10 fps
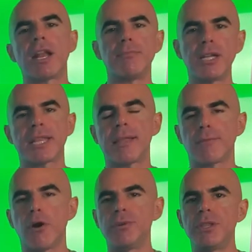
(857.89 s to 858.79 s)
a month down the
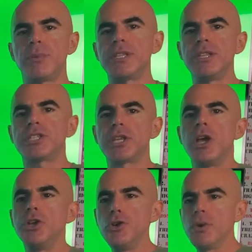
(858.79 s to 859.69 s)
road, when, when this
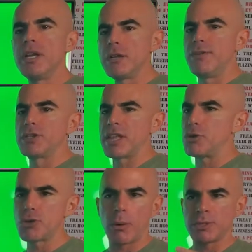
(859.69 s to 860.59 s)
new individual that
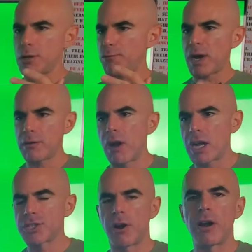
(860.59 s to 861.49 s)
you thought was this fucking rock
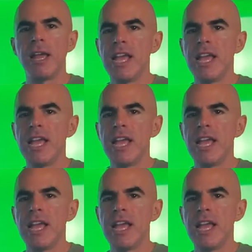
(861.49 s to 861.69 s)
star